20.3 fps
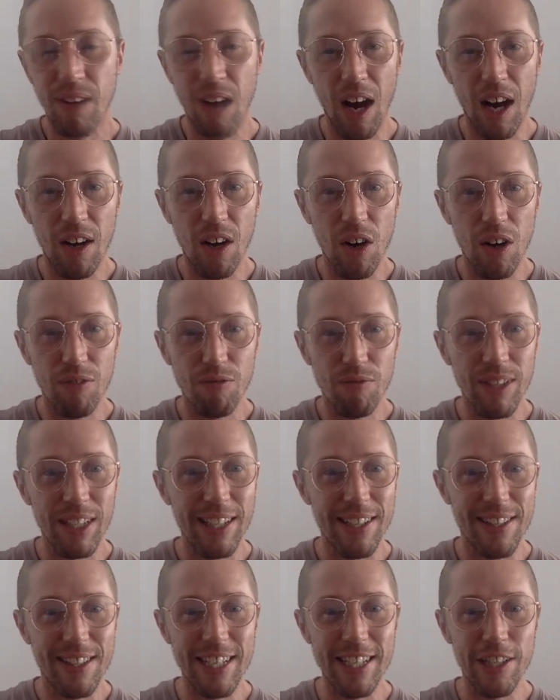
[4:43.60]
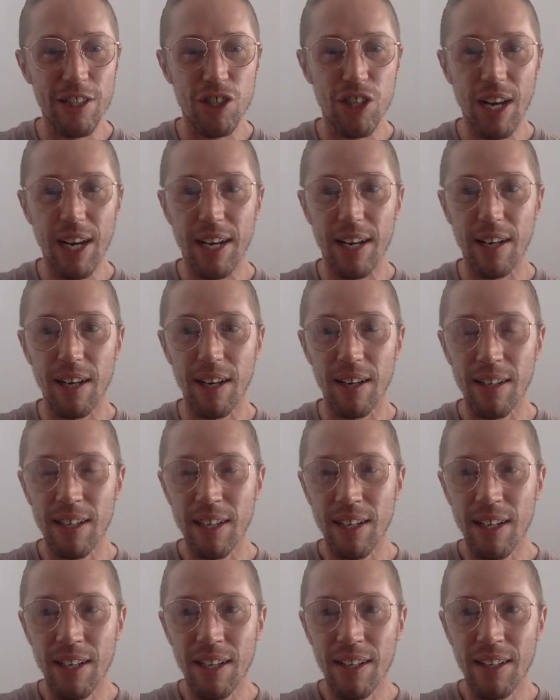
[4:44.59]
I can't really see Xhaka
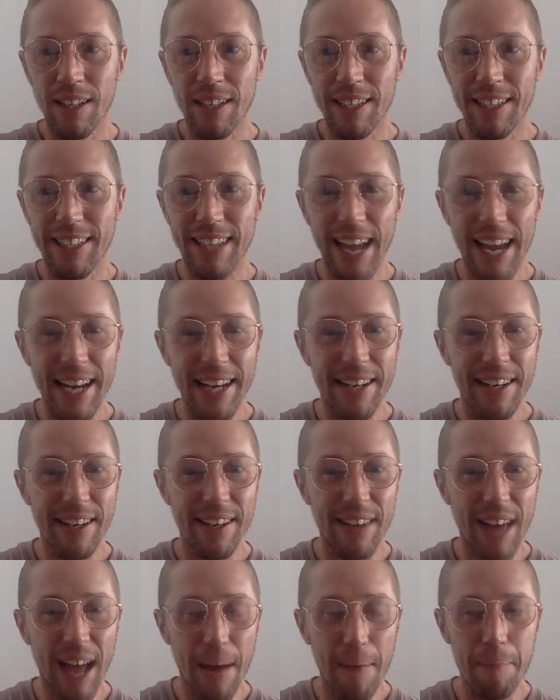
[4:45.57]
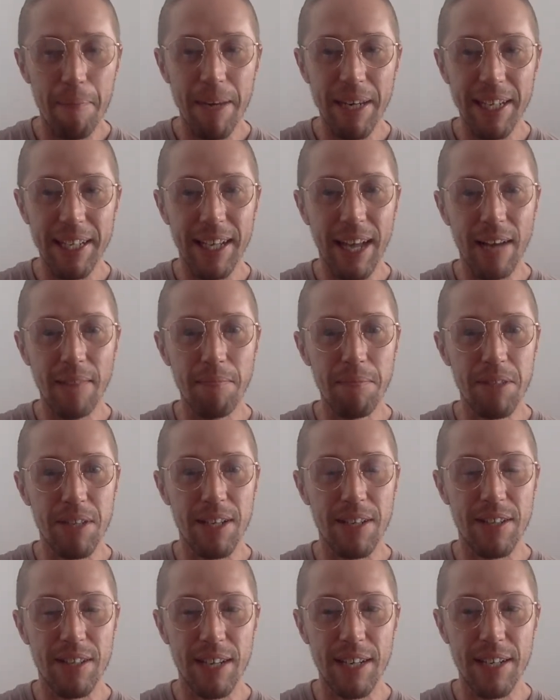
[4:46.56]
getting that many games
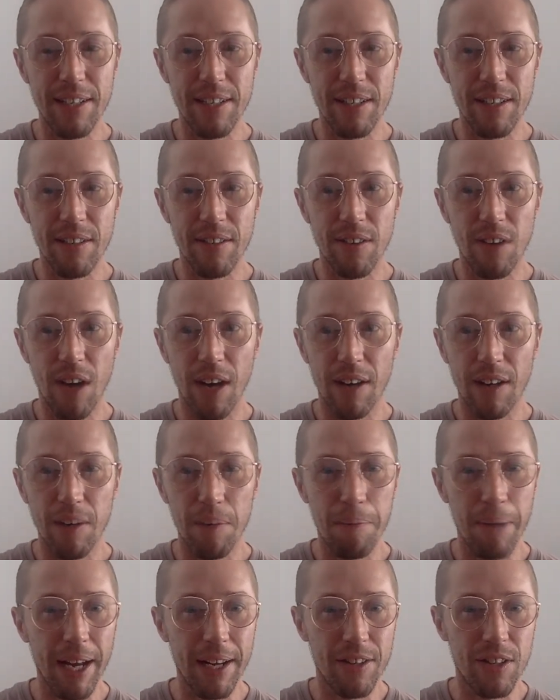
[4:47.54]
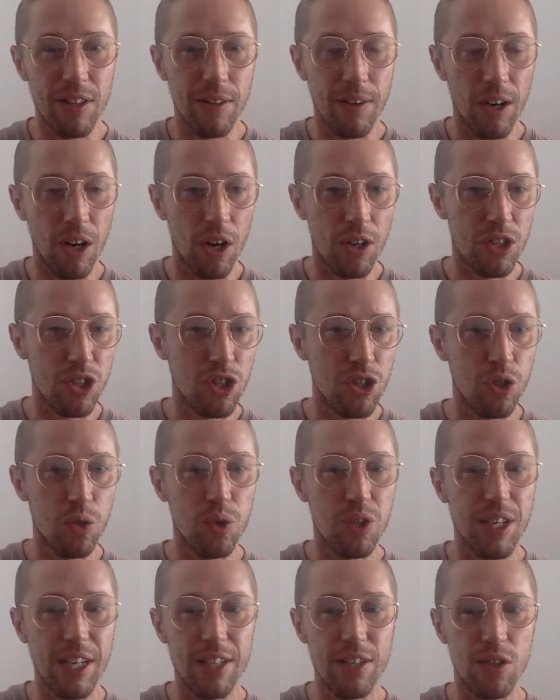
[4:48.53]
this season, like compared to the last
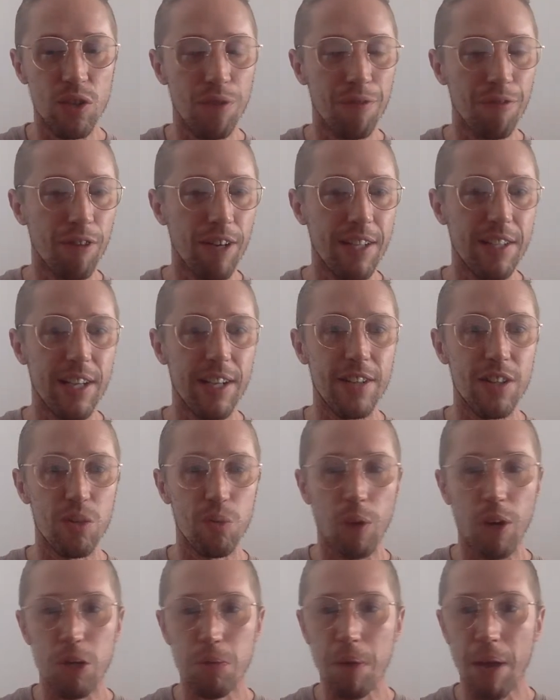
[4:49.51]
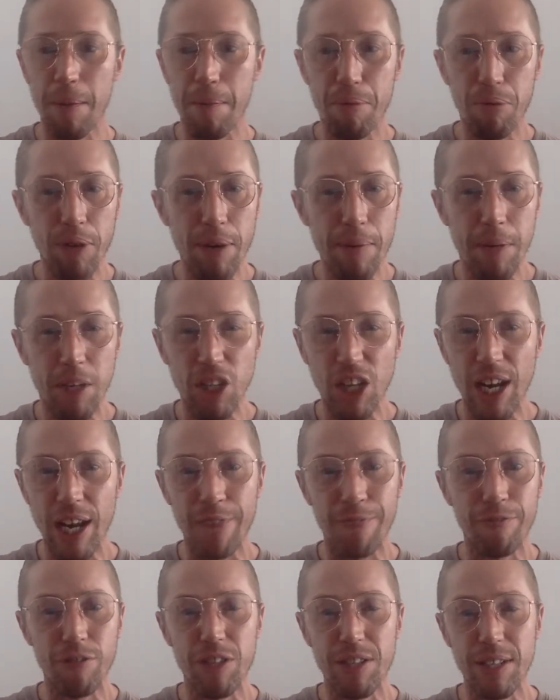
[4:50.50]
two seasons or three seasons where he's played pretty much
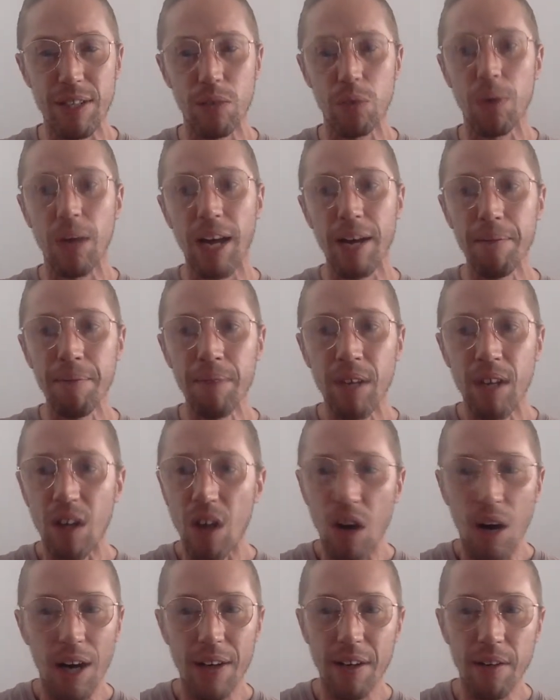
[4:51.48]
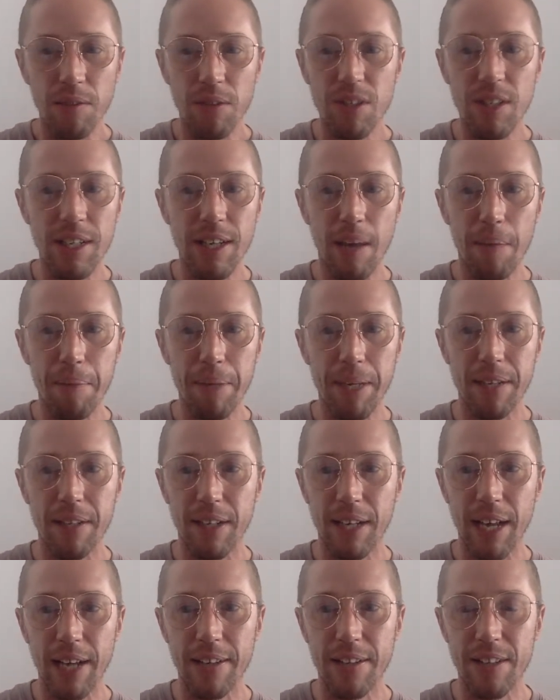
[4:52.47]
every single game. I don't see that being
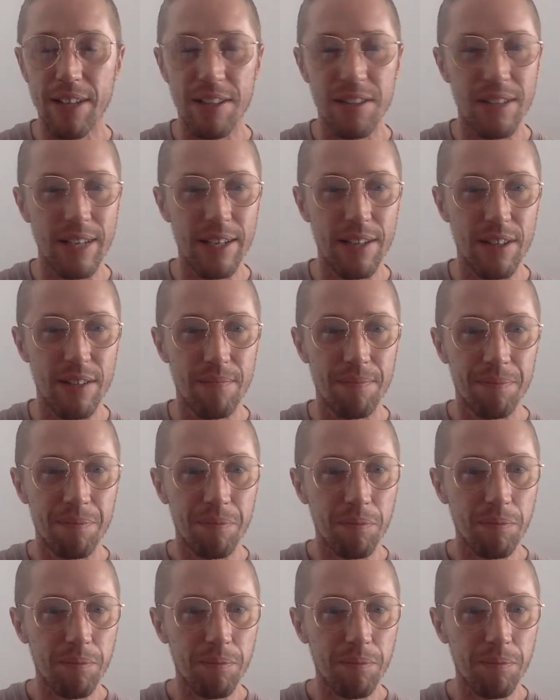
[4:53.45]
the case this season.